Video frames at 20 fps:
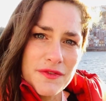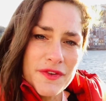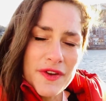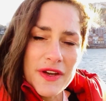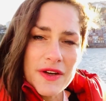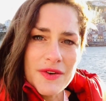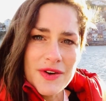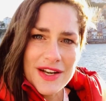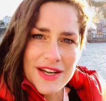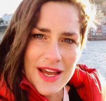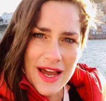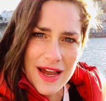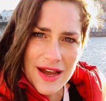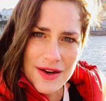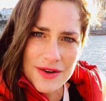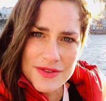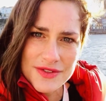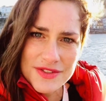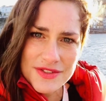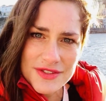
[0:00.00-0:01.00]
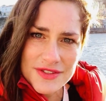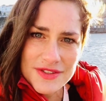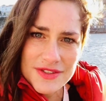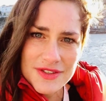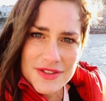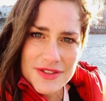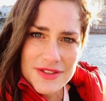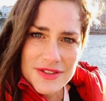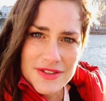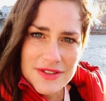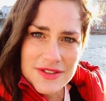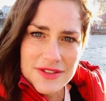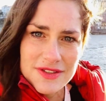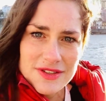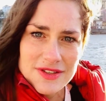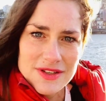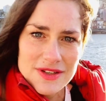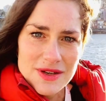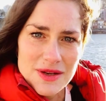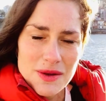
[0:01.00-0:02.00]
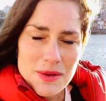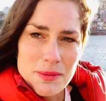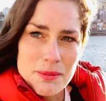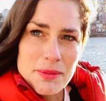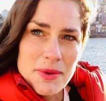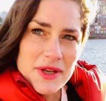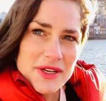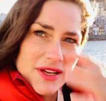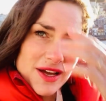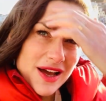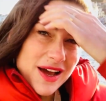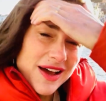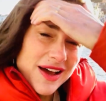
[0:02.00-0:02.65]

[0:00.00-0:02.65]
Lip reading: figured it out. But